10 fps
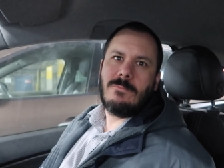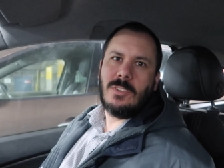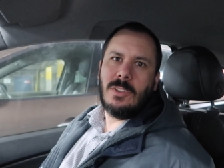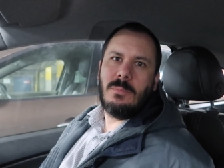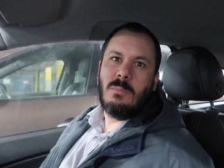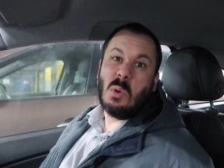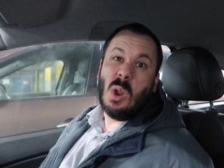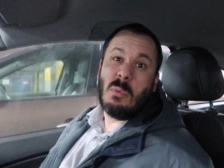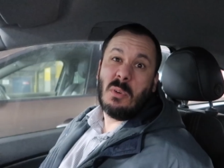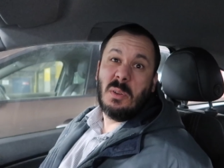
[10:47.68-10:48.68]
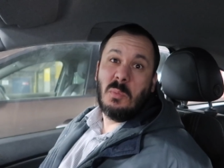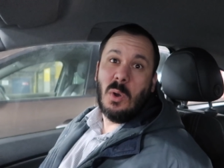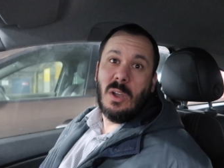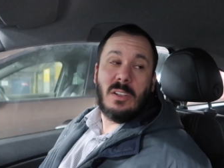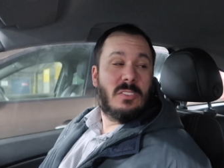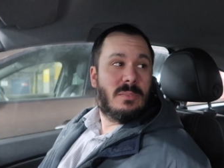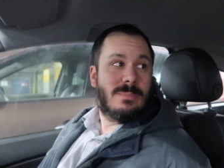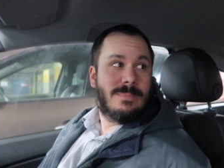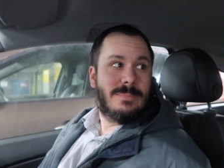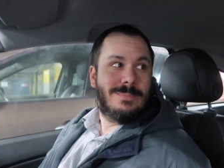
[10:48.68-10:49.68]
yeah. So bribery works.
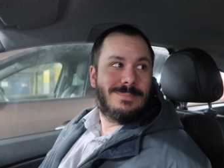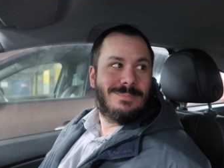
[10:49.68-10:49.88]
Yeah,